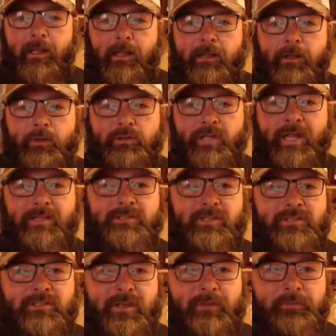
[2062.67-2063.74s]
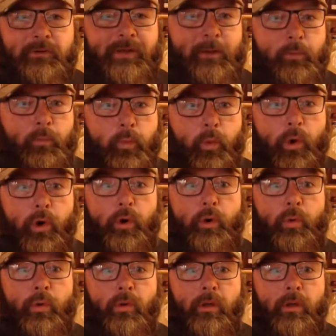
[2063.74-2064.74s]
You're tasting stuff, and you're like, whoa.